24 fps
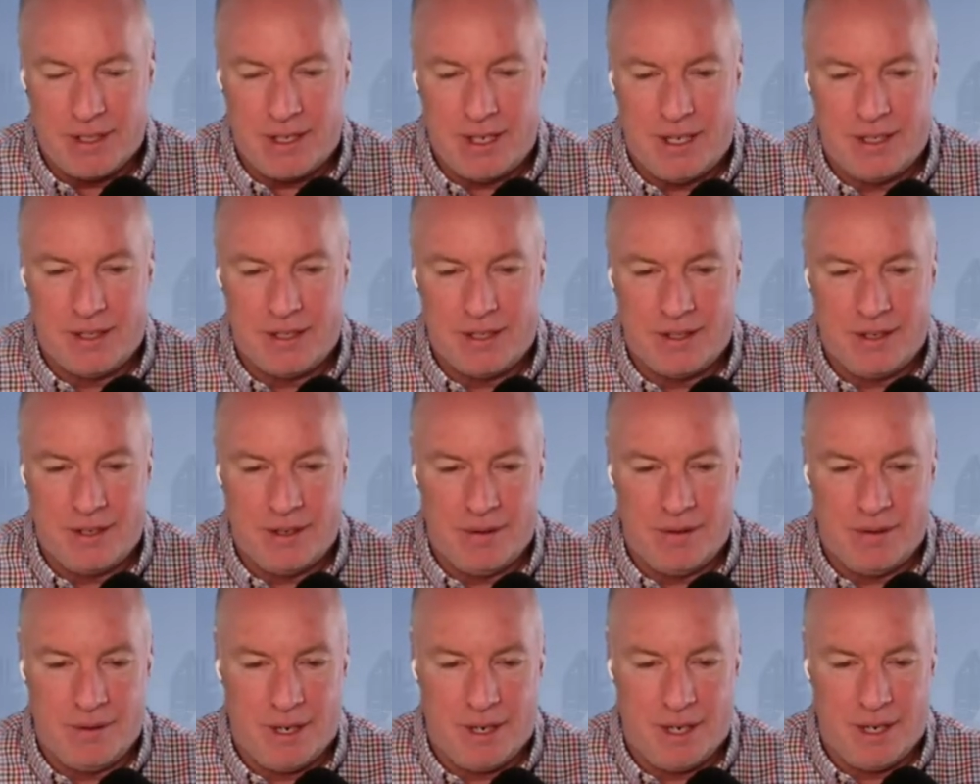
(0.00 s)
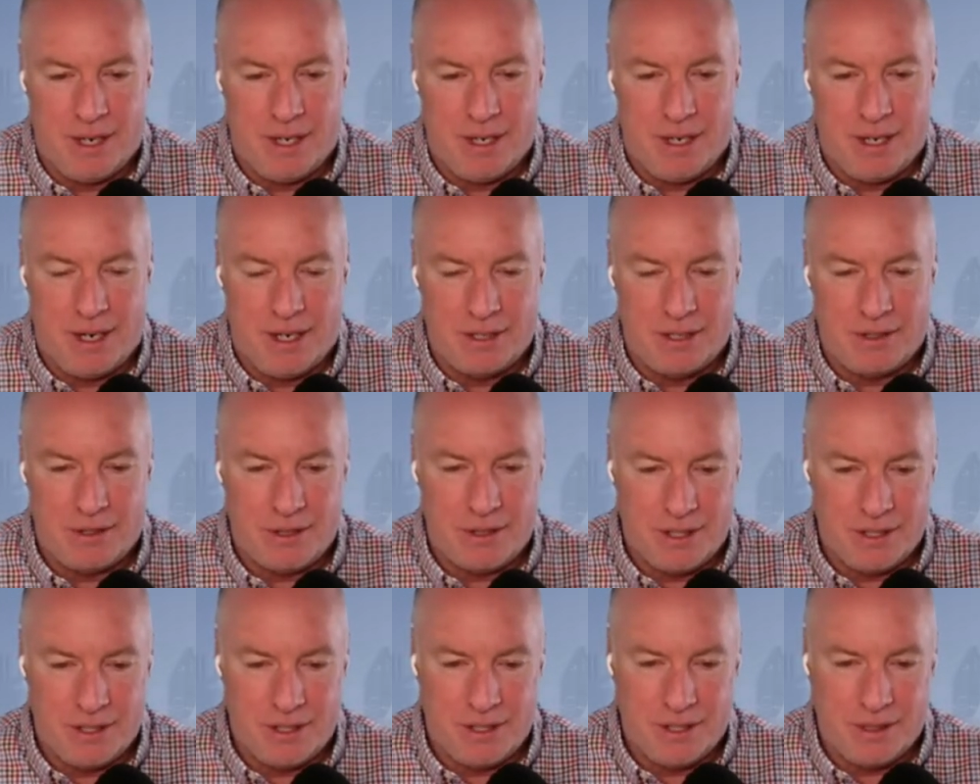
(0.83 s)
And so I
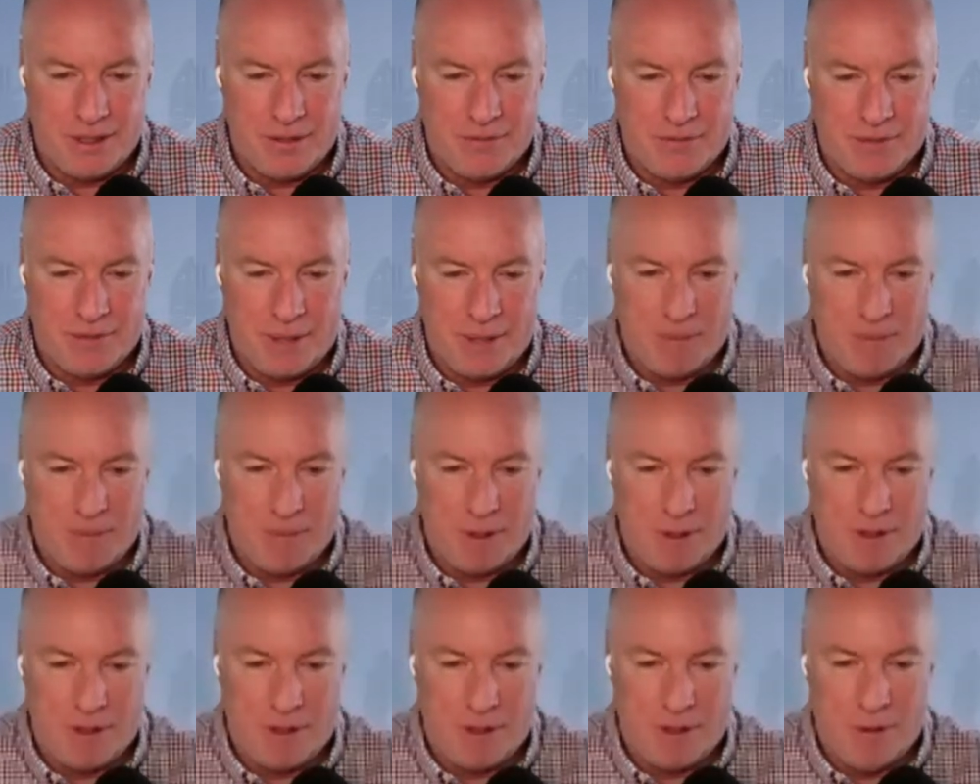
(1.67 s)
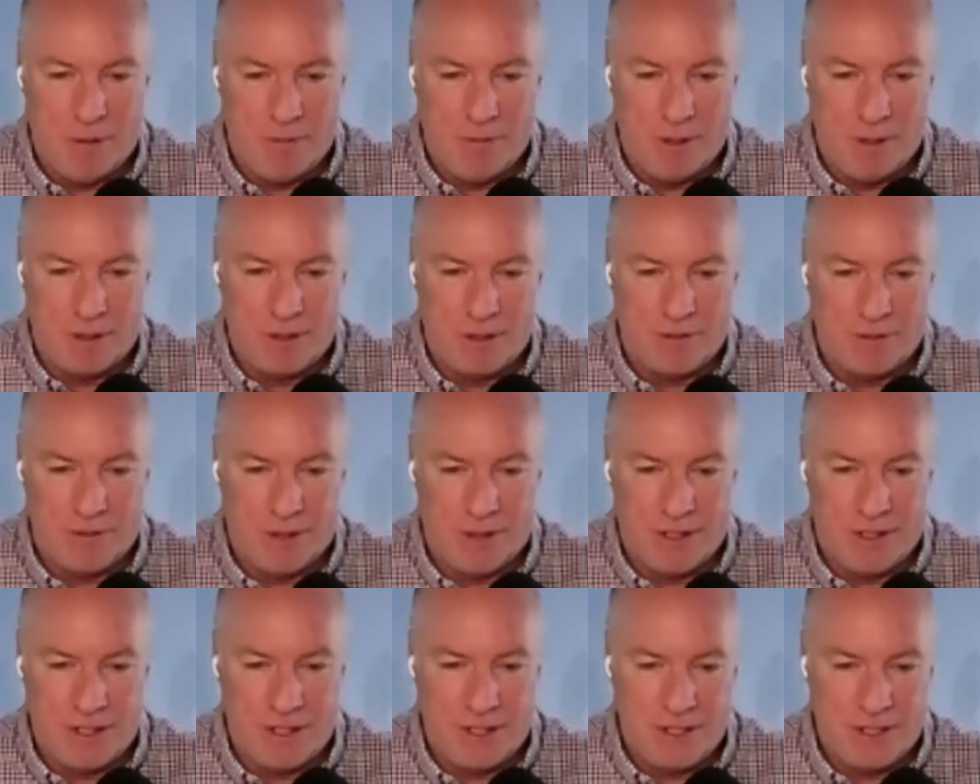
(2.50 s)
started in single family with a home investors
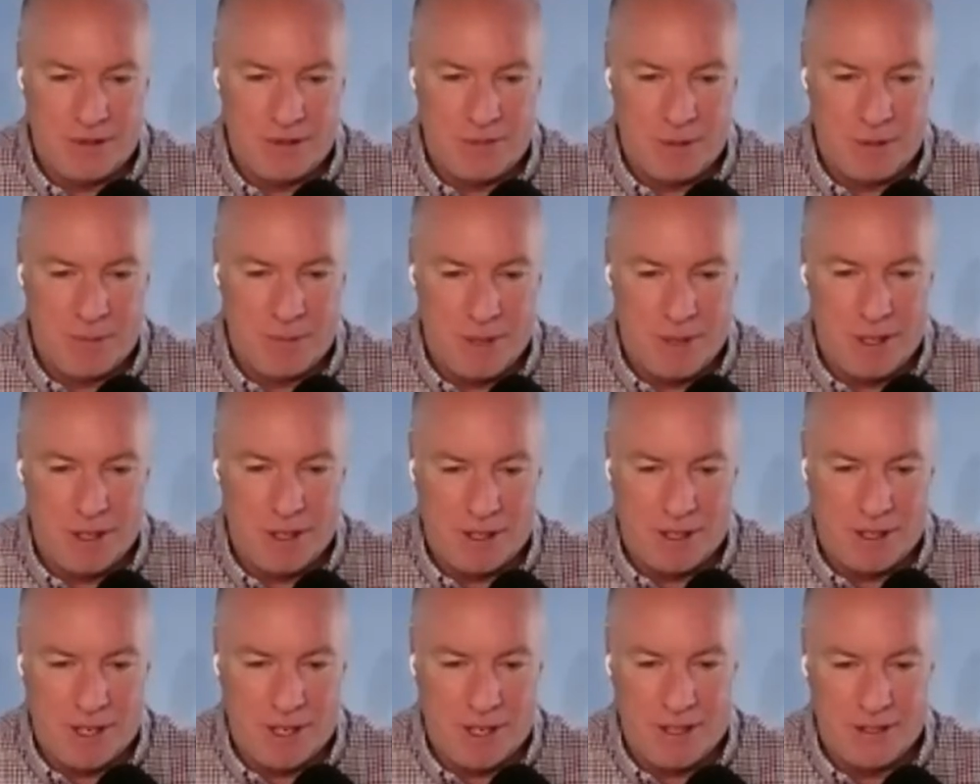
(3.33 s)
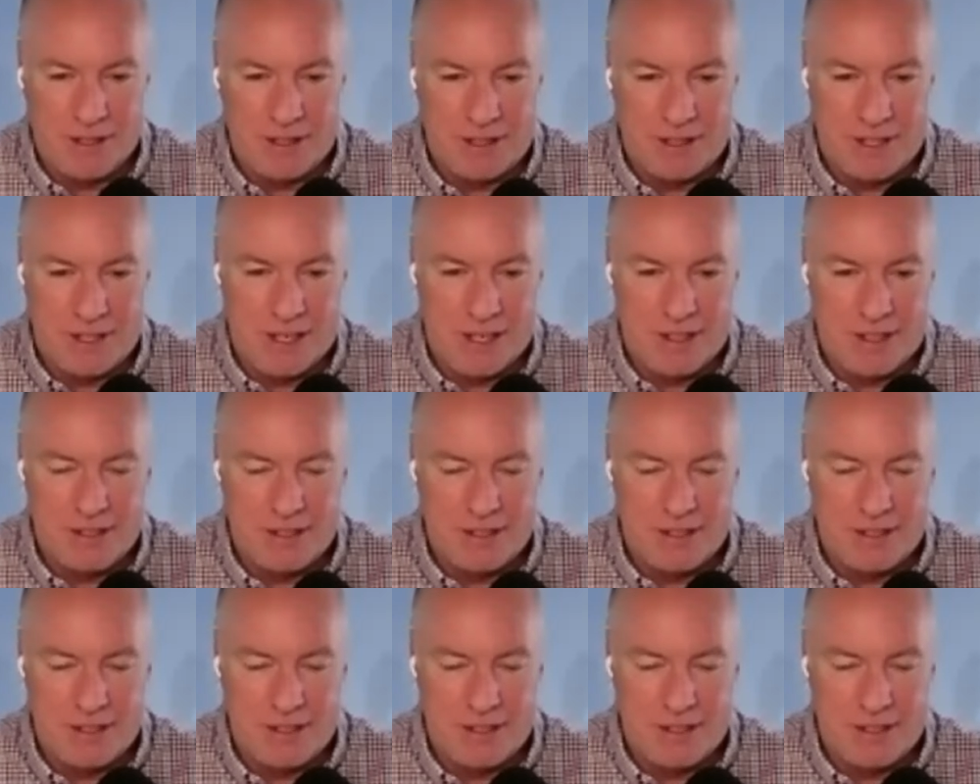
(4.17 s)
franchise, the We Buy Ugly Houses guys.